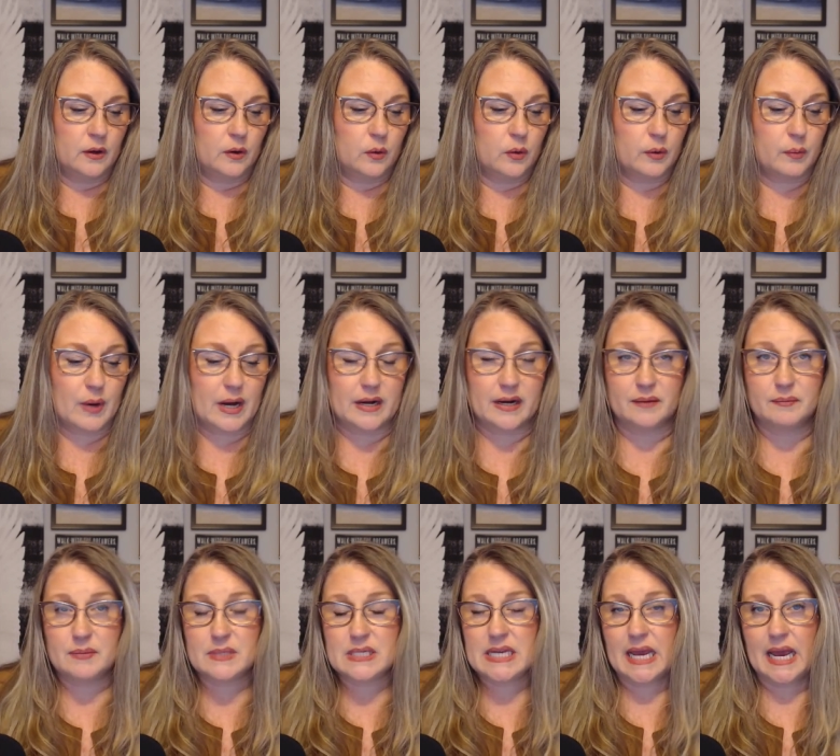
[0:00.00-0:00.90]
We want
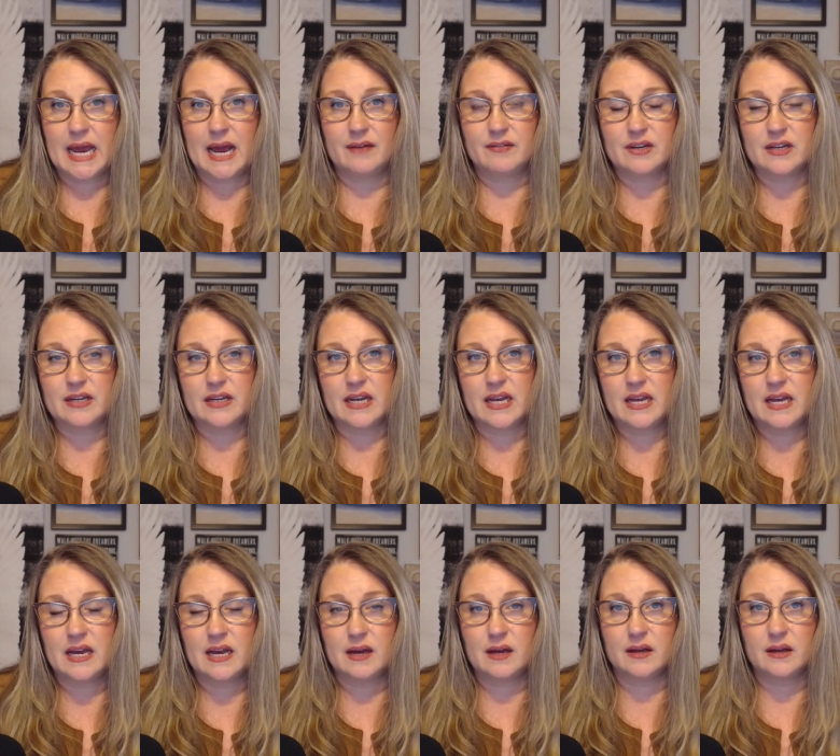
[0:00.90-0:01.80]
them to have a,
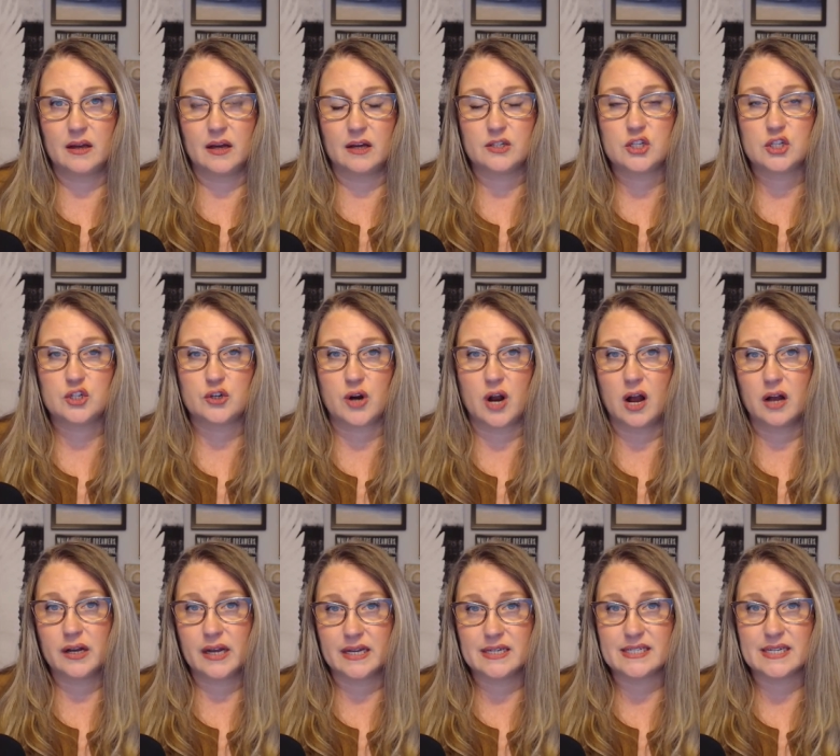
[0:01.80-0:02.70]
a
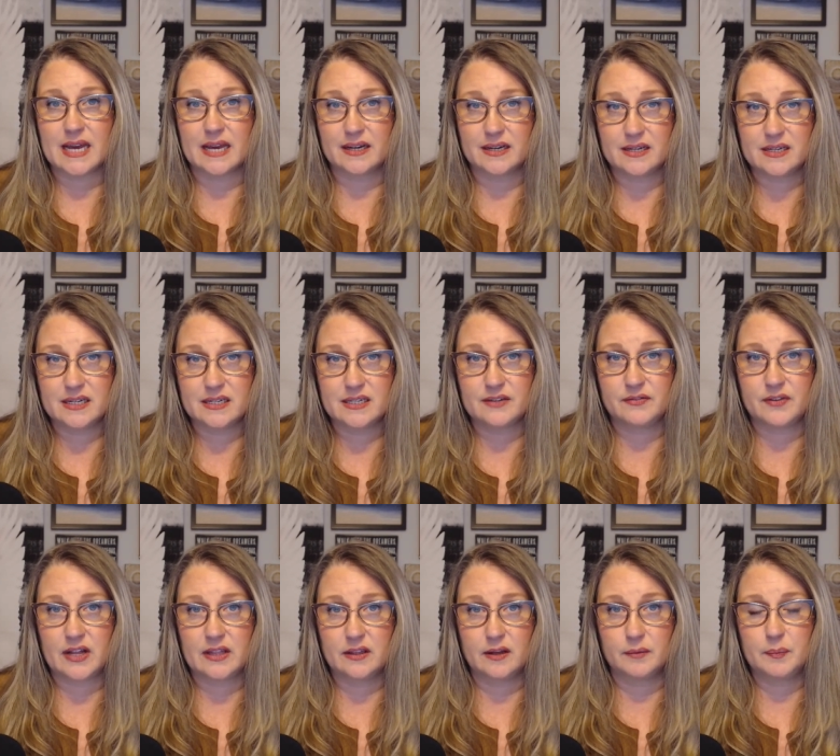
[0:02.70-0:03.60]
strong identity
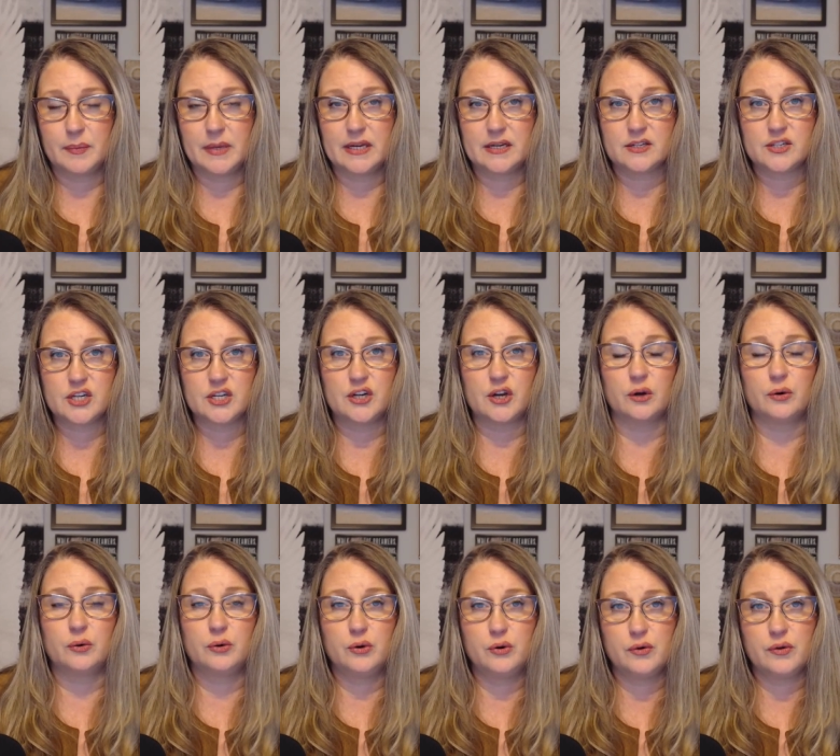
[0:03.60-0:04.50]
development, to know
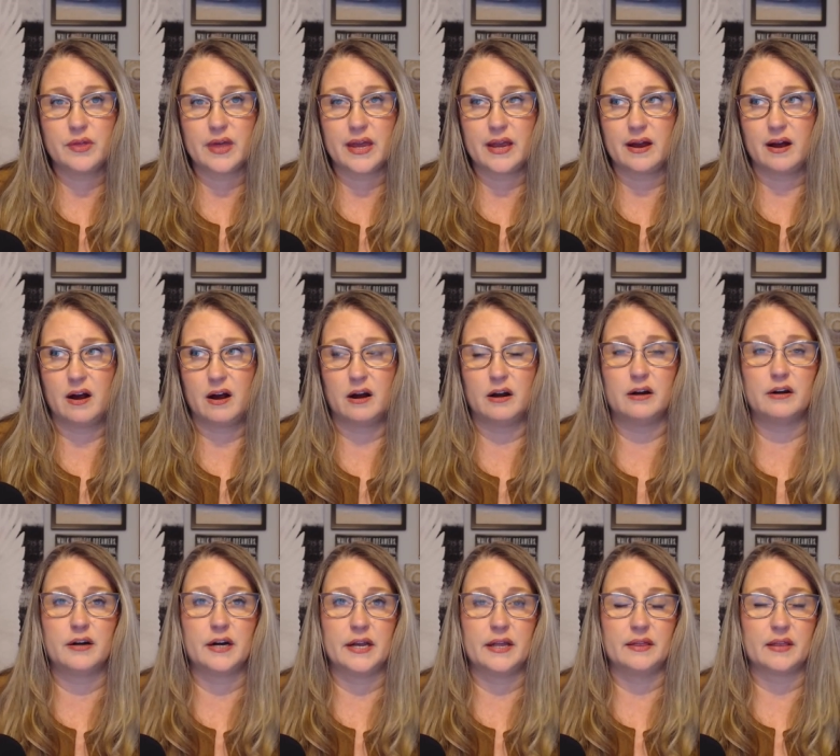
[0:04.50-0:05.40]
who they
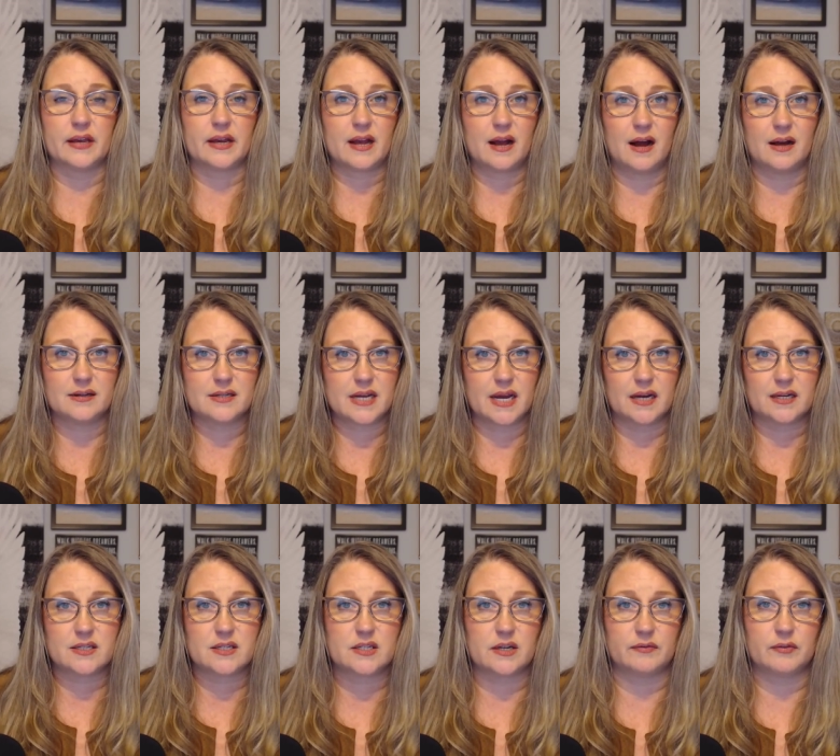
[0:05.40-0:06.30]
are in the
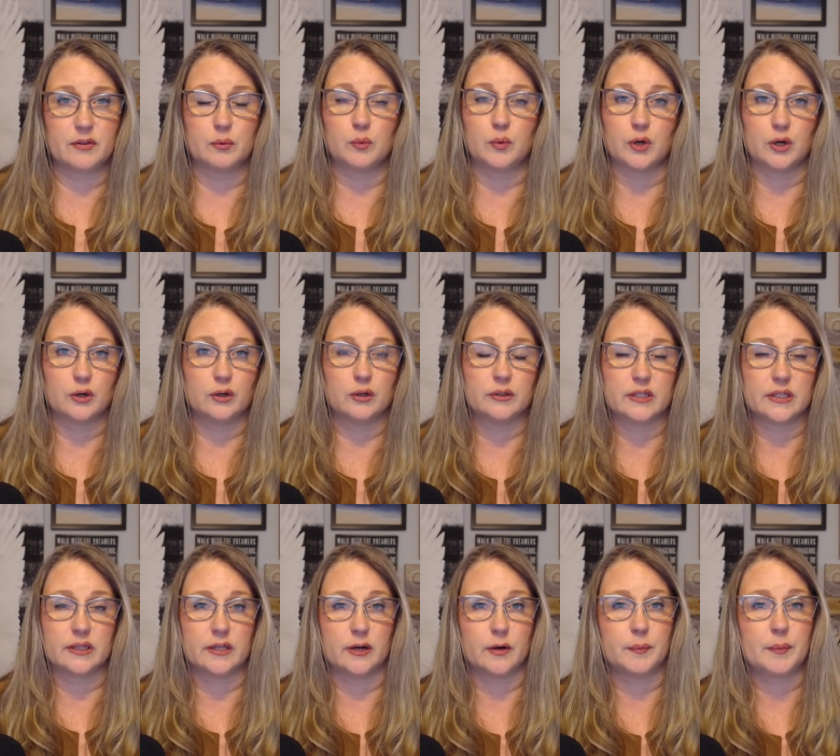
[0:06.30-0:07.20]
context of the world
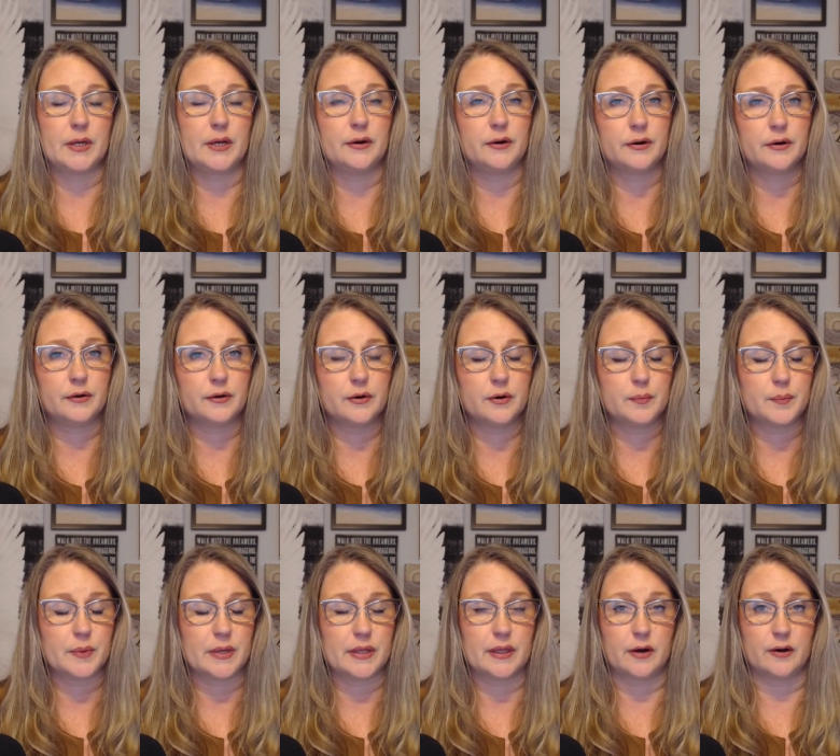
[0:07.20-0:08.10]
and their peer
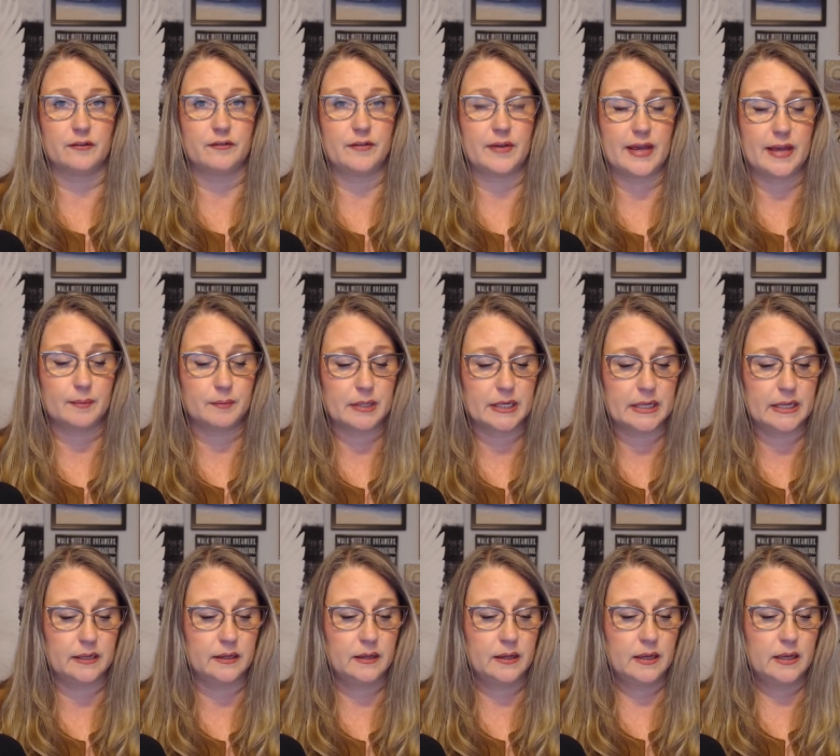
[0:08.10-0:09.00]
group and their family.